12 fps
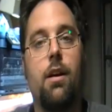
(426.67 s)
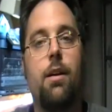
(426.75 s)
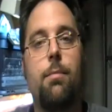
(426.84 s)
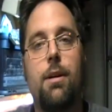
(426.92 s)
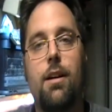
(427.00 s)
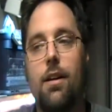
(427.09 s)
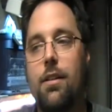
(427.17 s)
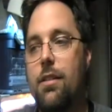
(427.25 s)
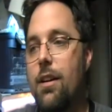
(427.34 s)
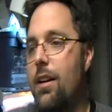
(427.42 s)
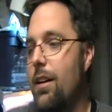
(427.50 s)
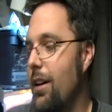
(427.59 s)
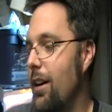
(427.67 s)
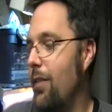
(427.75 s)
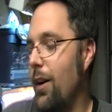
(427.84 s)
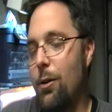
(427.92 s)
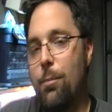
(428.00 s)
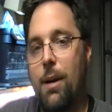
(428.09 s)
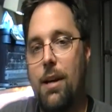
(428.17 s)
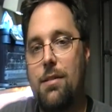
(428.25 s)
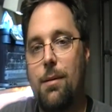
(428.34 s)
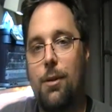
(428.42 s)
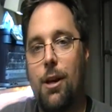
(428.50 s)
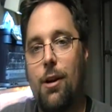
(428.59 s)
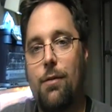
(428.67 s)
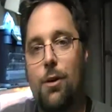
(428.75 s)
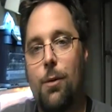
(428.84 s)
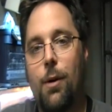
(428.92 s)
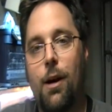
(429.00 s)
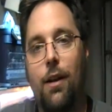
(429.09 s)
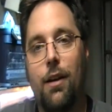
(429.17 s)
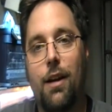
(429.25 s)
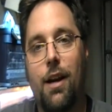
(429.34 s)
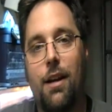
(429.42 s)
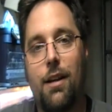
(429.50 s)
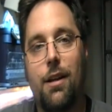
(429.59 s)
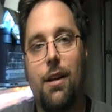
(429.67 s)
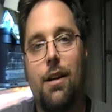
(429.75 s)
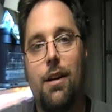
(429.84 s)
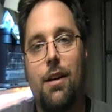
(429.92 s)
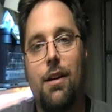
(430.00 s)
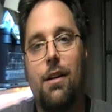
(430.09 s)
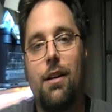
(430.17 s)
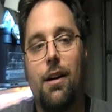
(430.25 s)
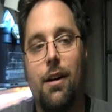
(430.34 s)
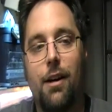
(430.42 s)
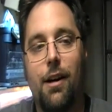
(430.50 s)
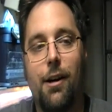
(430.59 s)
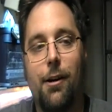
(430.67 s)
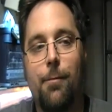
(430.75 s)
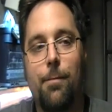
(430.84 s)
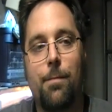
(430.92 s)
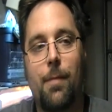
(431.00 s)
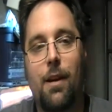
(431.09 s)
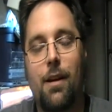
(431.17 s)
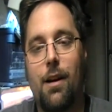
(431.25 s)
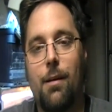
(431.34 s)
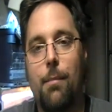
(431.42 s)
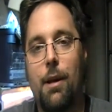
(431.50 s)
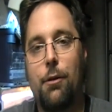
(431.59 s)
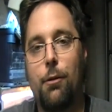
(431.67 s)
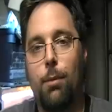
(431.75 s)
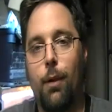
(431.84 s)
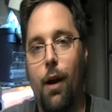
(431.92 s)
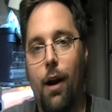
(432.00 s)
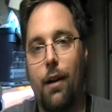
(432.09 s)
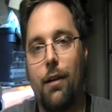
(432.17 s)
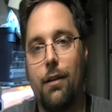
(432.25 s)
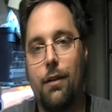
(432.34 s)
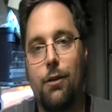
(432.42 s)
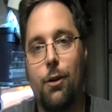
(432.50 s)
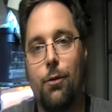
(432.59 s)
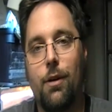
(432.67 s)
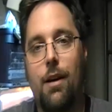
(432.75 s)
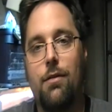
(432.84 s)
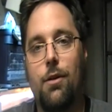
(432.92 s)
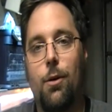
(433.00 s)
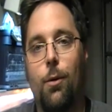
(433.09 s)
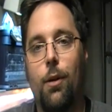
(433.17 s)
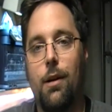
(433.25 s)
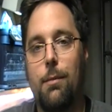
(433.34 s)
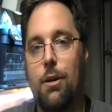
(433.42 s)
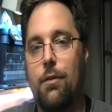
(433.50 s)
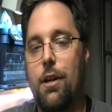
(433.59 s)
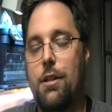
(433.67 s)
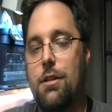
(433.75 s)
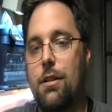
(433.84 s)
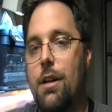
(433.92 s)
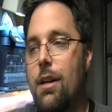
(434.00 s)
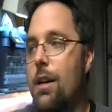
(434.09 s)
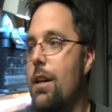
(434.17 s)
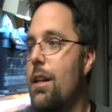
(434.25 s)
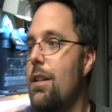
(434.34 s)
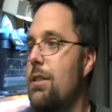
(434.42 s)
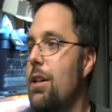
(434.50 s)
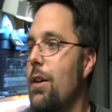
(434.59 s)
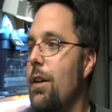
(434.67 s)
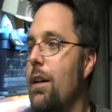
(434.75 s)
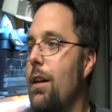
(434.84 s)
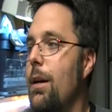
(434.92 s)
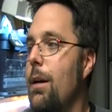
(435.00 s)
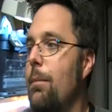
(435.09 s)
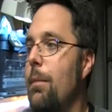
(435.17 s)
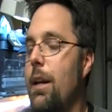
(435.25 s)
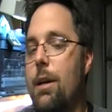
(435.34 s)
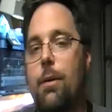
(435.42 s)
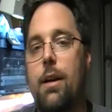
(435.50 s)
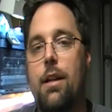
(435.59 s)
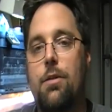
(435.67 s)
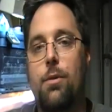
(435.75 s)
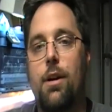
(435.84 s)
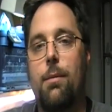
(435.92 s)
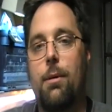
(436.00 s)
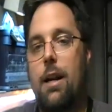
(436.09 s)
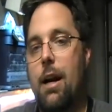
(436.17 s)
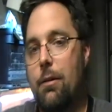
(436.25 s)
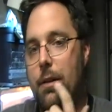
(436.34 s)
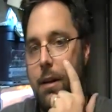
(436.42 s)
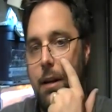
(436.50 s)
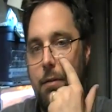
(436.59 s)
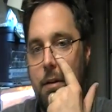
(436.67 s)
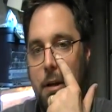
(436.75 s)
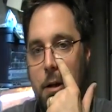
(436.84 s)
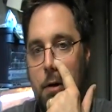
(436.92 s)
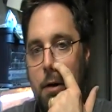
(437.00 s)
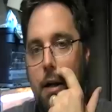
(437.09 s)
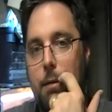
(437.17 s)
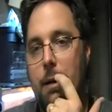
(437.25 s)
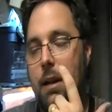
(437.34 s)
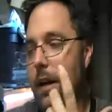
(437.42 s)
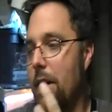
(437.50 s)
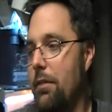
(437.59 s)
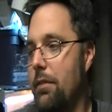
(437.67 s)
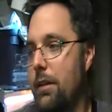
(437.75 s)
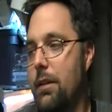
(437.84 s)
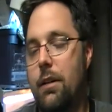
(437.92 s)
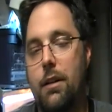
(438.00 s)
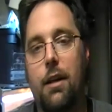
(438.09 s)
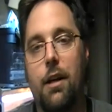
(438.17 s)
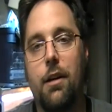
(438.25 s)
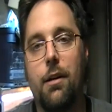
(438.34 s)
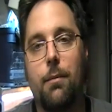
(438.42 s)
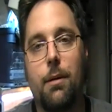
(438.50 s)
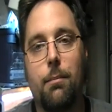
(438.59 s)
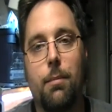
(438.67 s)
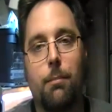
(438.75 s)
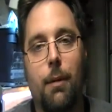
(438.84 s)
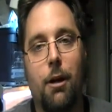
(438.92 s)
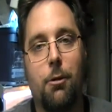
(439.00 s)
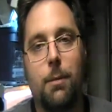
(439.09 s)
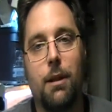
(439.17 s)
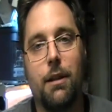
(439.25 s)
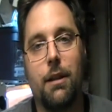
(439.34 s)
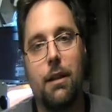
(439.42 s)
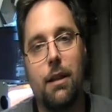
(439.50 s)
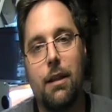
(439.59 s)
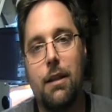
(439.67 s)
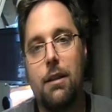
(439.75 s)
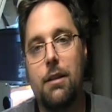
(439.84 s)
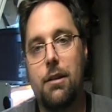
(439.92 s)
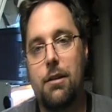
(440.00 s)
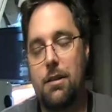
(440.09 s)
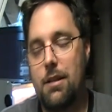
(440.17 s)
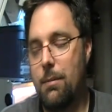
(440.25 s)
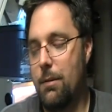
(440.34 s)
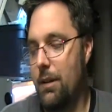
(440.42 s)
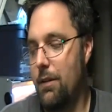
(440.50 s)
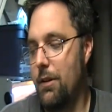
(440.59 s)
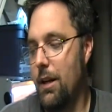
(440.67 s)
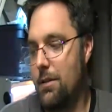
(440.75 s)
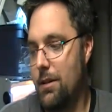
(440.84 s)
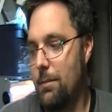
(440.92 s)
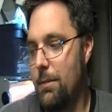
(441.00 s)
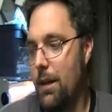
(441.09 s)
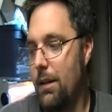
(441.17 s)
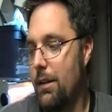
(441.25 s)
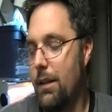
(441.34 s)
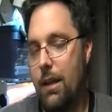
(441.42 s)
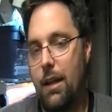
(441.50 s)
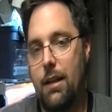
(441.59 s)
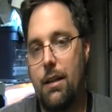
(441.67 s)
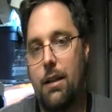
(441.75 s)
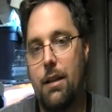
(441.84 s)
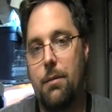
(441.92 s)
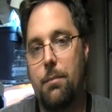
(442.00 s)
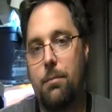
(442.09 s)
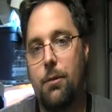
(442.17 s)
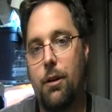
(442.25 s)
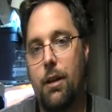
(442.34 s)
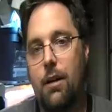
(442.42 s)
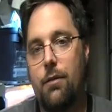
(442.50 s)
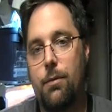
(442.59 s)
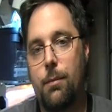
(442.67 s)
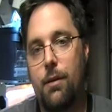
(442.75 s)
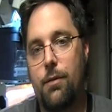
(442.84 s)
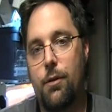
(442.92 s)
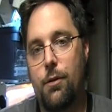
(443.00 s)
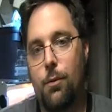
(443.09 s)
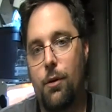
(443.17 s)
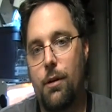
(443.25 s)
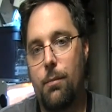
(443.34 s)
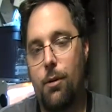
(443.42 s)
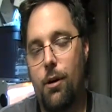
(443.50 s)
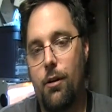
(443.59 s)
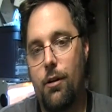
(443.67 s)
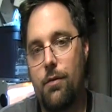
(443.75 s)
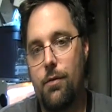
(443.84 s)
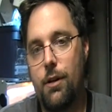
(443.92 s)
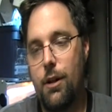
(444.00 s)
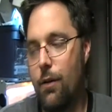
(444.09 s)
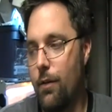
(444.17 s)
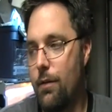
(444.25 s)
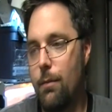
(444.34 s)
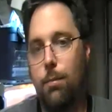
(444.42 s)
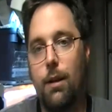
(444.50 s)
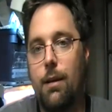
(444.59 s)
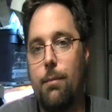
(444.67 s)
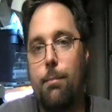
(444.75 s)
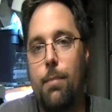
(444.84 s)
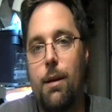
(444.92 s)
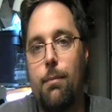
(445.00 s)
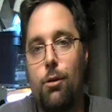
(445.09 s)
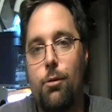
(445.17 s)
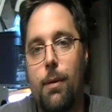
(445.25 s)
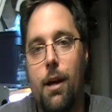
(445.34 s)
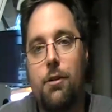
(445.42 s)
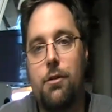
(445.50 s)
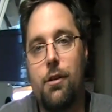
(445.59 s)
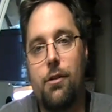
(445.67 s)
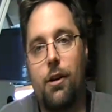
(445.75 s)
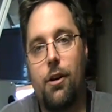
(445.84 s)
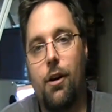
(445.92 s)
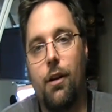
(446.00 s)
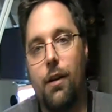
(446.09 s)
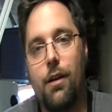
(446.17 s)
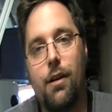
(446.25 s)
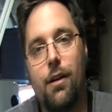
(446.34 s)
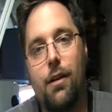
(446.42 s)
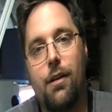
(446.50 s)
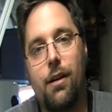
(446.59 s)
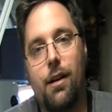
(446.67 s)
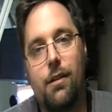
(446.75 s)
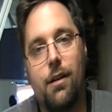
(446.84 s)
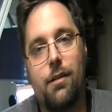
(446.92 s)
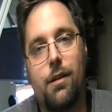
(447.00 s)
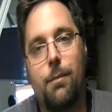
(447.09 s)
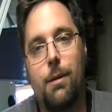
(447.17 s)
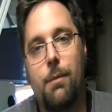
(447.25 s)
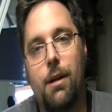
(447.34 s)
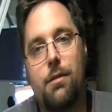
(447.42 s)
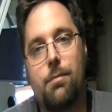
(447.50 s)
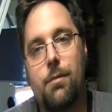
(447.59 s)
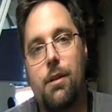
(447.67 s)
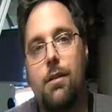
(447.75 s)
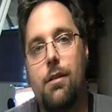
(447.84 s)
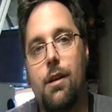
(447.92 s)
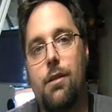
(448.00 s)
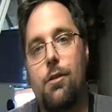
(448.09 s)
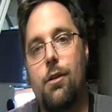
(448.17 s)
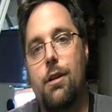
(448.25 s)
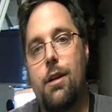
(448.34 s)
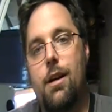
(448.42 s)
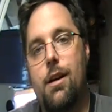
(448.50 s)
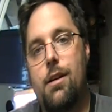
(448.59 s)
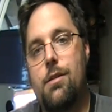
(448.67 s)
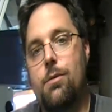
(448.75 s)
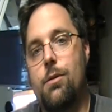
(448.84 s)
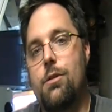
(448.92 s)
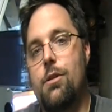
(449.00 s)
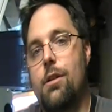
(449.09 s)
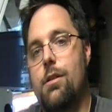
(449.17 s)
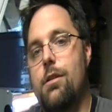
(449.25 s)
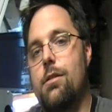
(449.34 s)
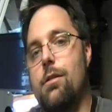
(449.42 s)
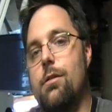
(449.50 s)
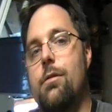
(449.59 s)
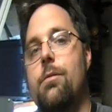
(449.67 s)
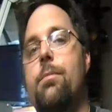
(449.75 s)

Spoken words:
Because if I don't paint something after a while, I kind of get kind of mental block and don't have a whole lot of motivation. So anyway, that's where I am right now with everything going on in my life and the Gundam and model building. So I'll just give you guys an update, and look out for my first work in progress video of the big blue monsters, I call it, and that's coming up next. Thanks for looking, guys. We'll talk to you soon.